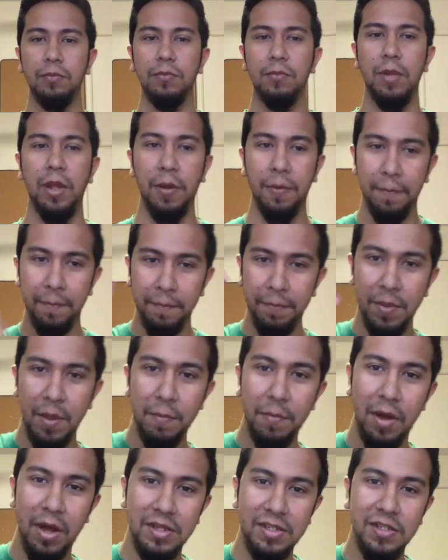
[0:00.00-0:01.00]
Now,
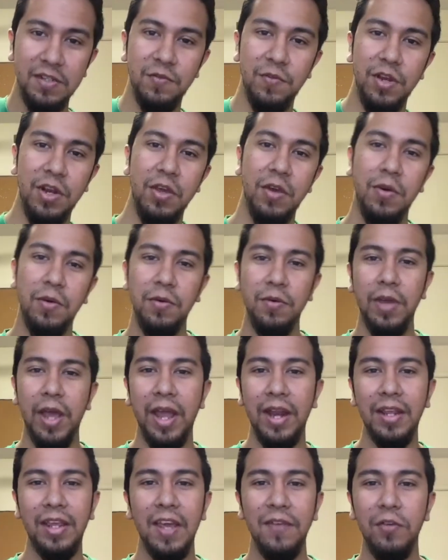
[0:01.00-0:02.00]
pause this video
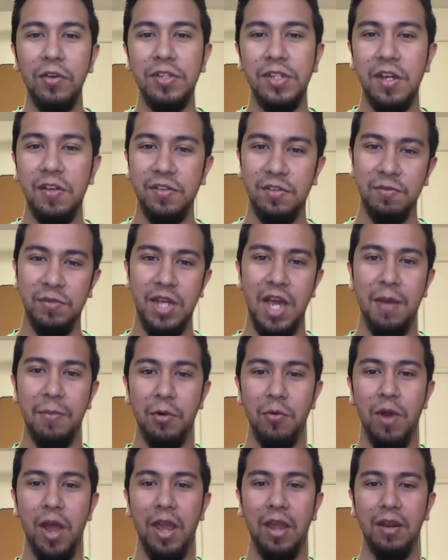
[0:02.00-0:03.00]
and give yourself some time to
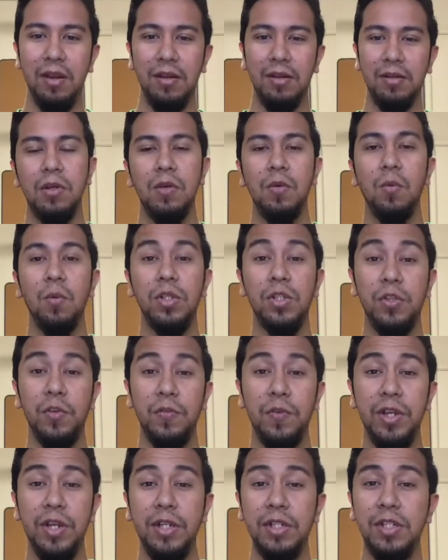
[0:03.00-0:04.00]
write. Once you're
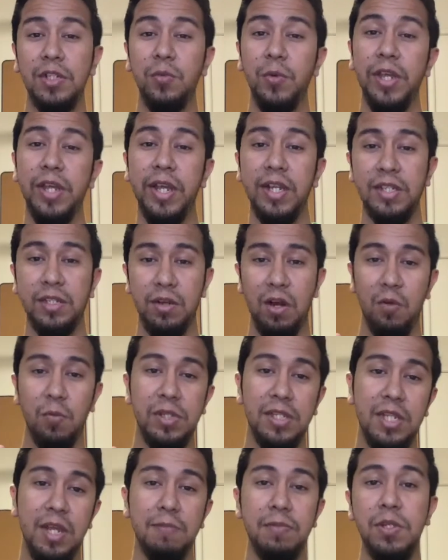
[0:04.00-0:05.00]
finished, we can get started with
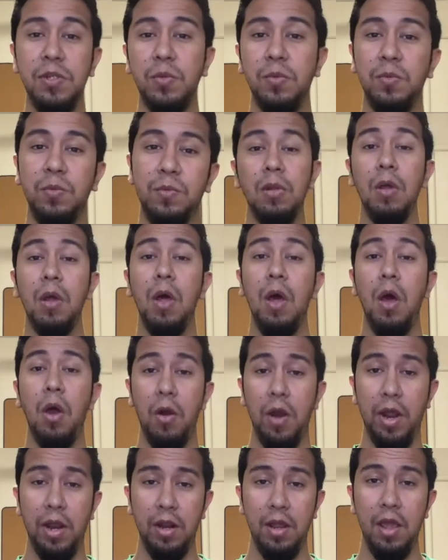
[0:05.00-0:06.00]
step 2.
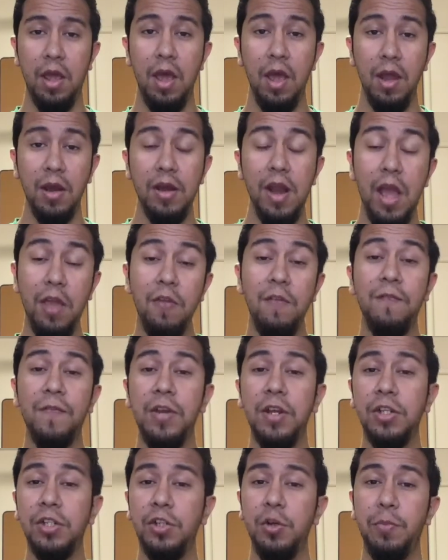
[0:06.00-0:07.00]
Alright, now you've
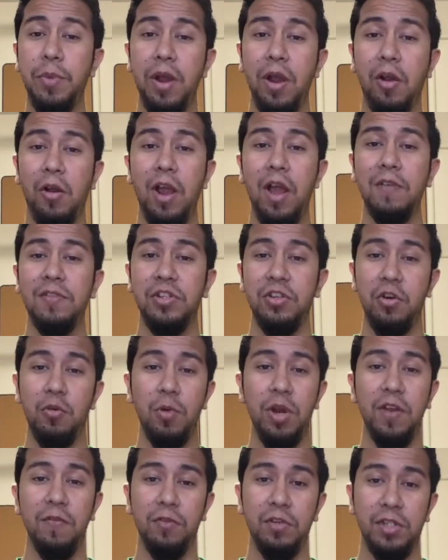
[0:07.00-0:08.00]
finished your paragraphs and are
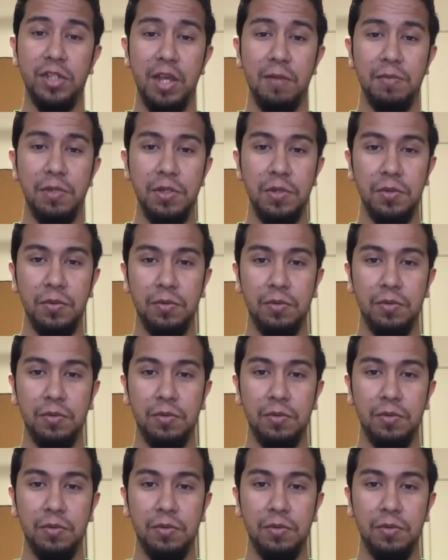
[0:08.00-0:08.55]
ready for step 2.